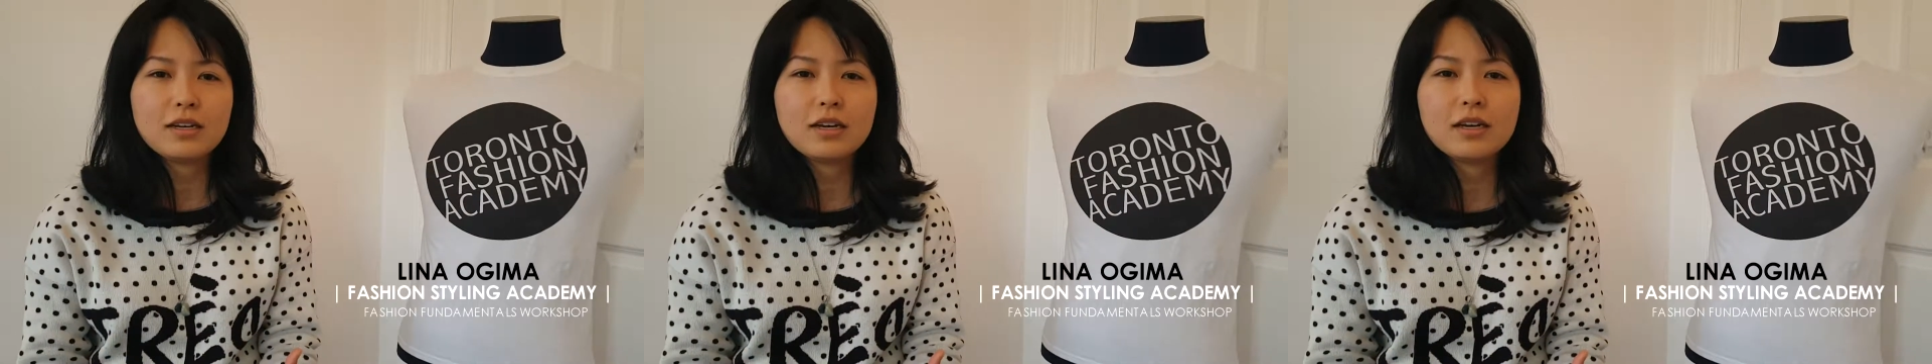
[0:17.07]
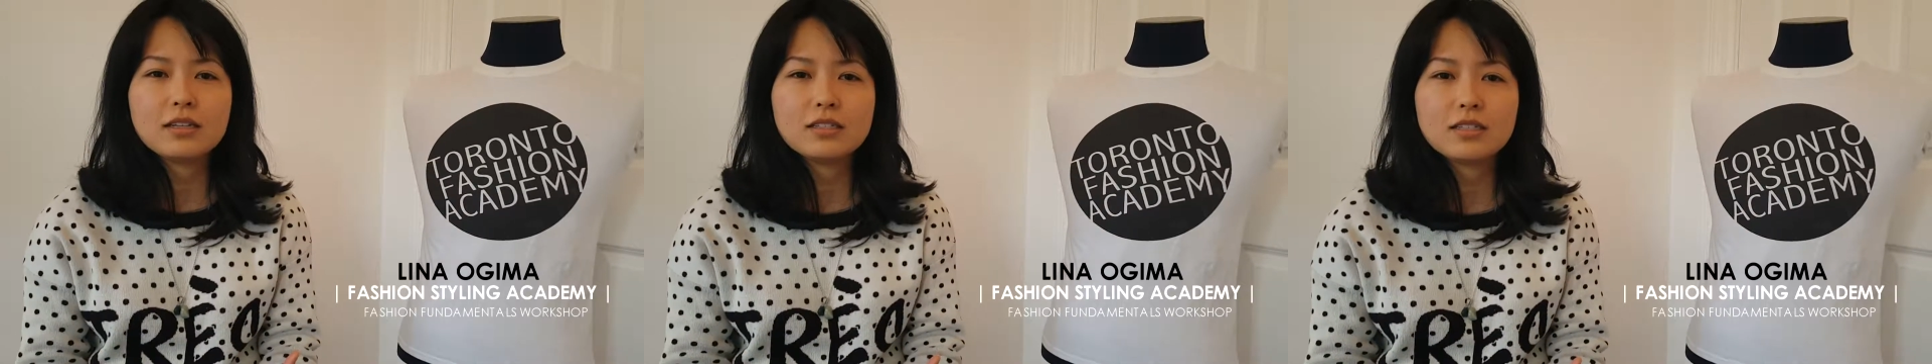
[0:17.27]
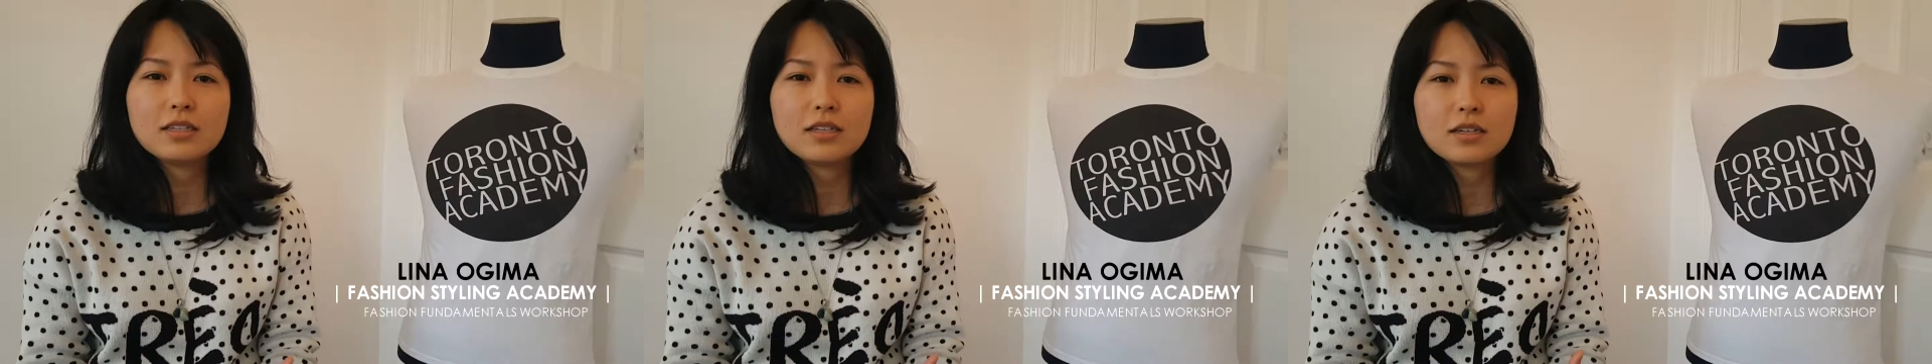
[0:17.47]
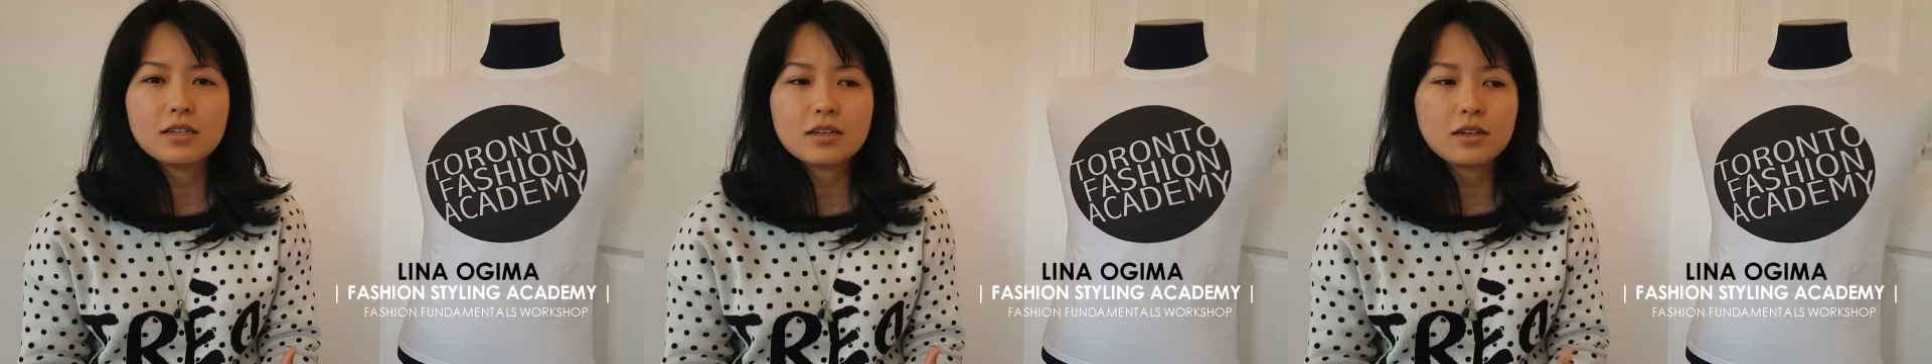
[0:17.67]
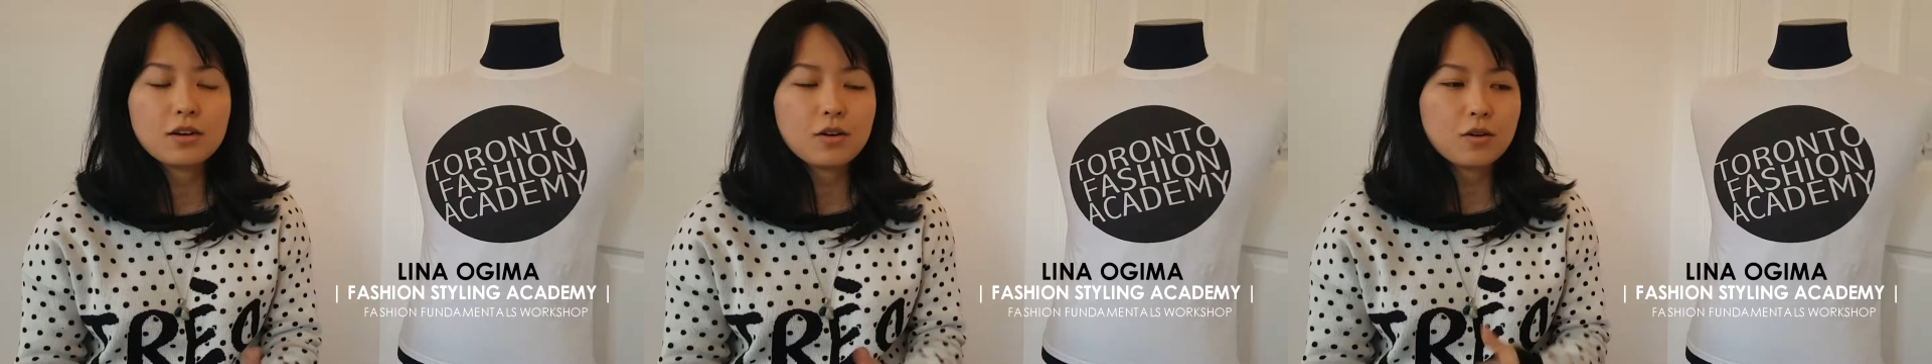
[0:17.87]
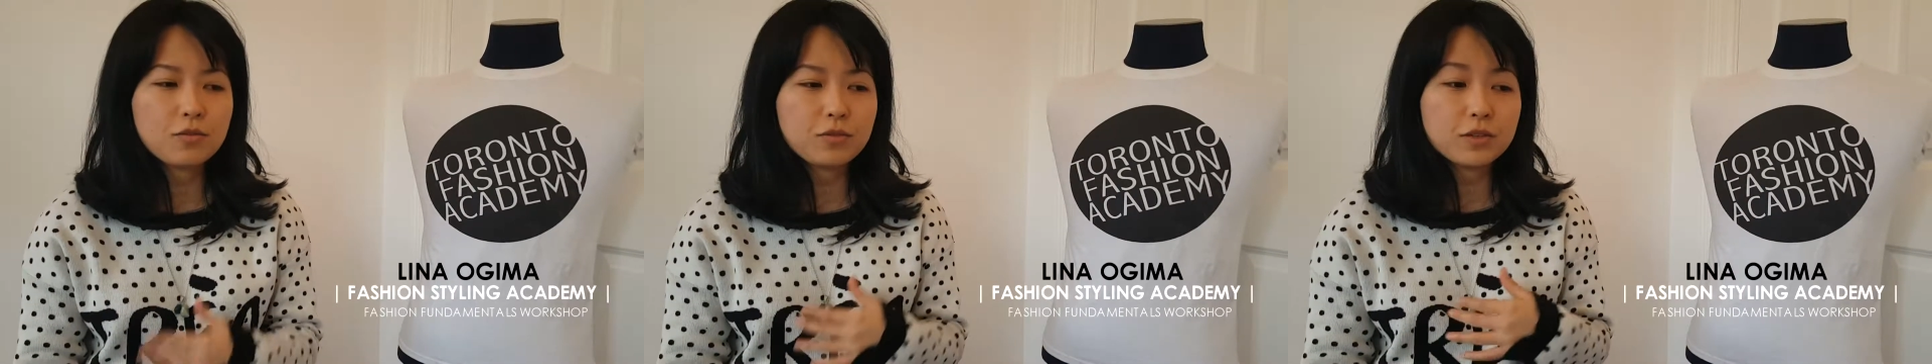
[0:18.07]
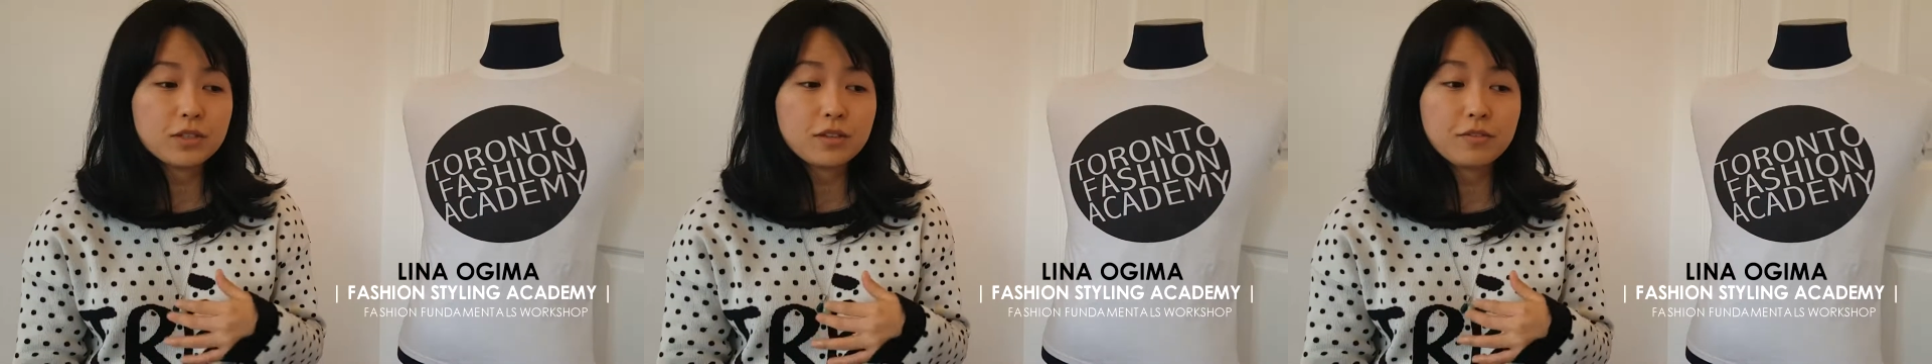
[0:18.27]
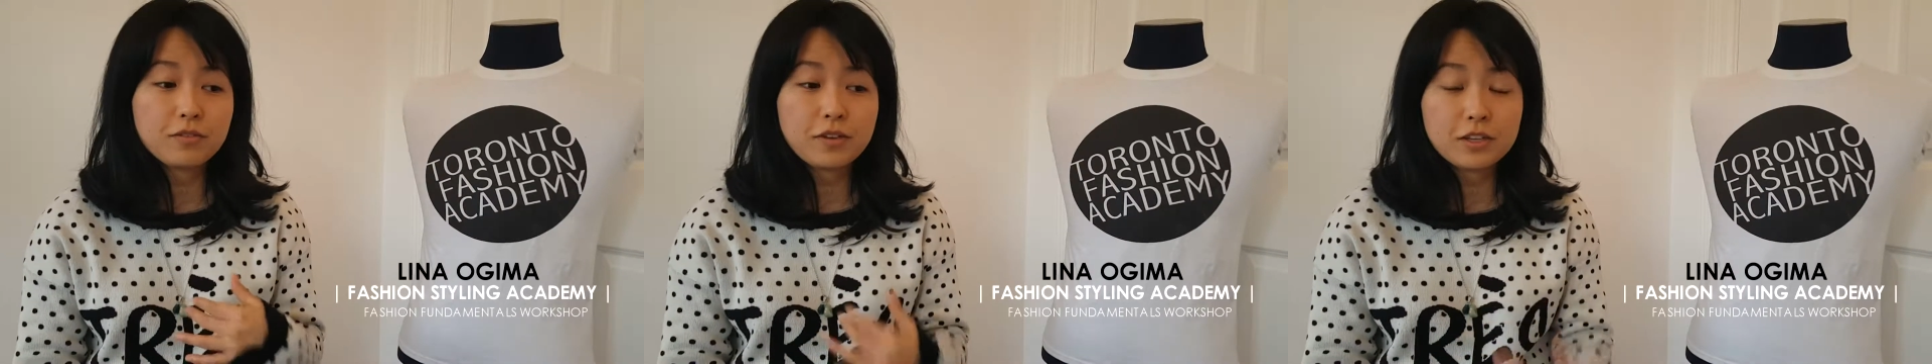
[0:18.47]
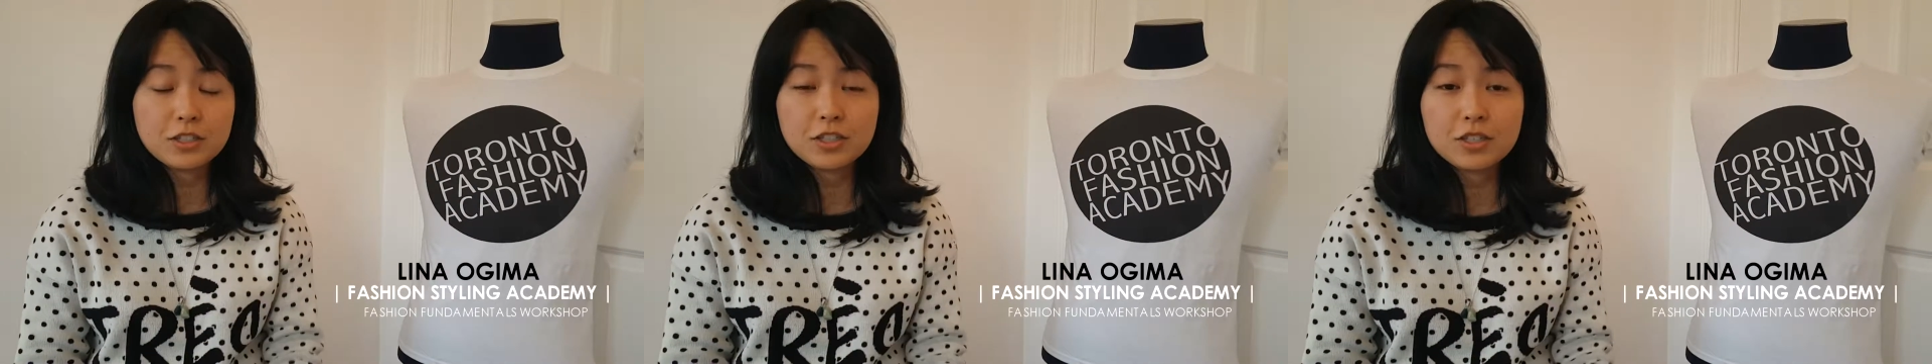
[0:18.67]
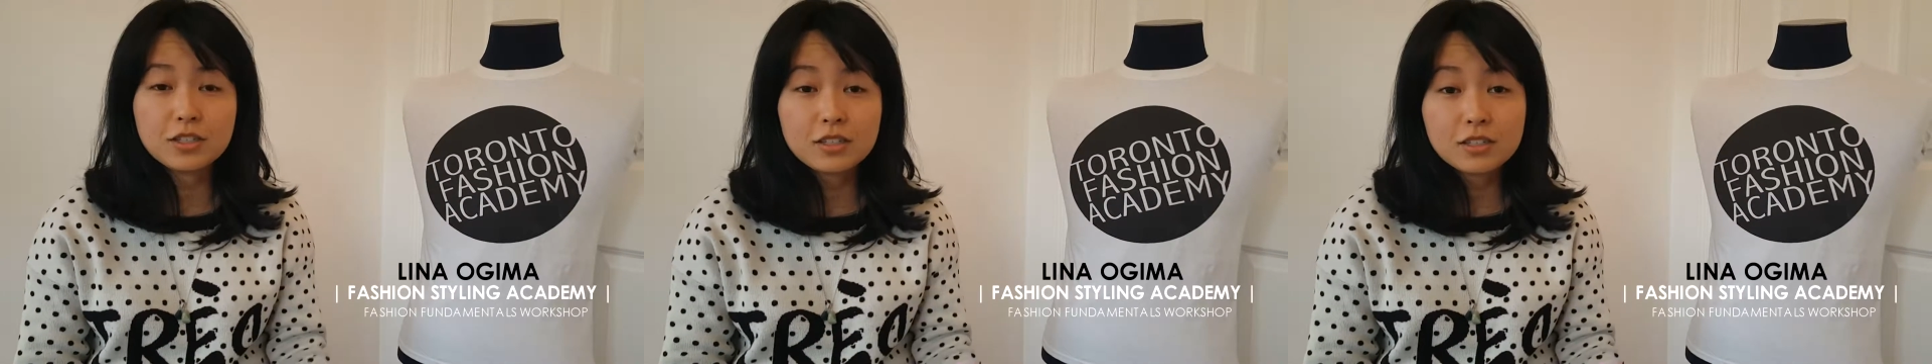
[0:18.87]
idea of what the fashion